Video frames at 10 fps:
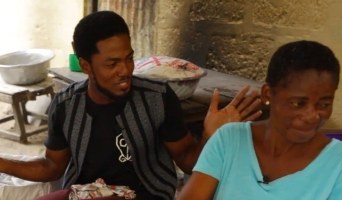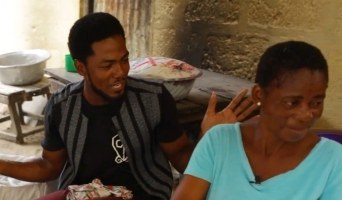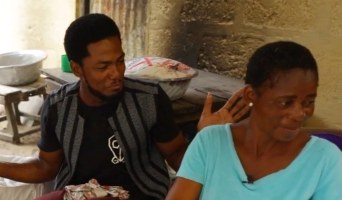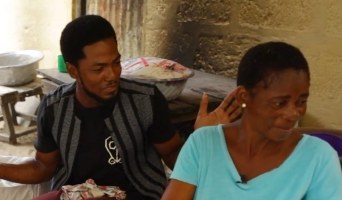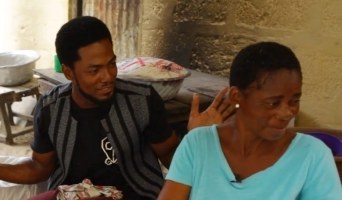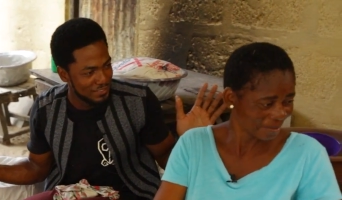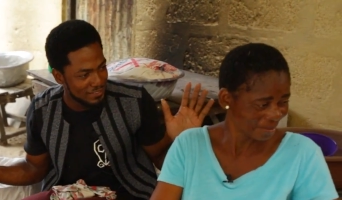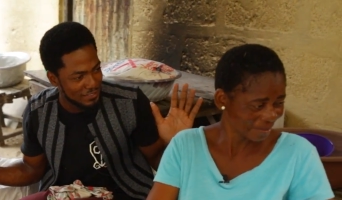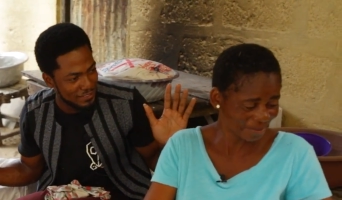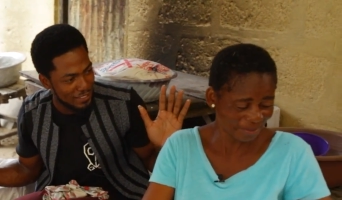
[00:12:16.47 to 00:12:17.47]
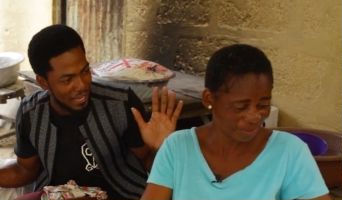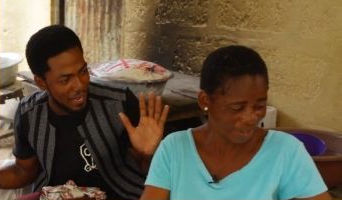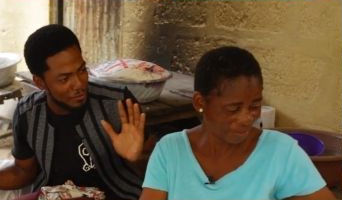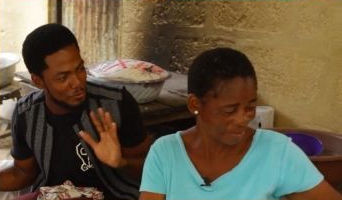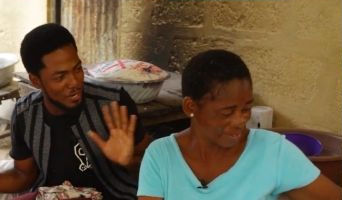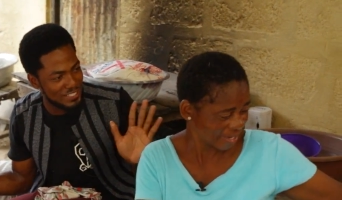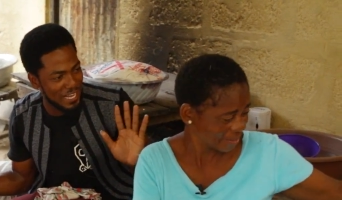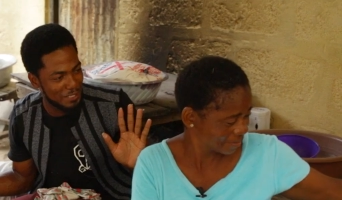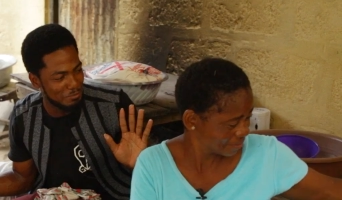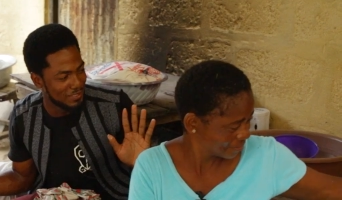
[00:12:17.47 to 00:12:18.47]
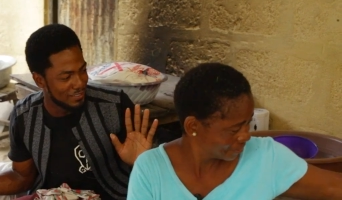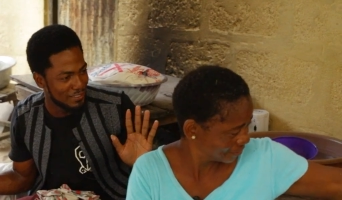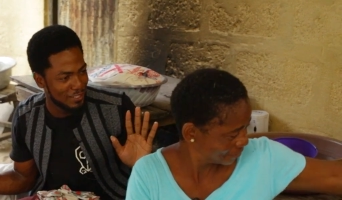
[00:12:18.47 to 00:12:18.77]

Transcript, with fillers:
Speaker 1: to sack me? No, you not sack me.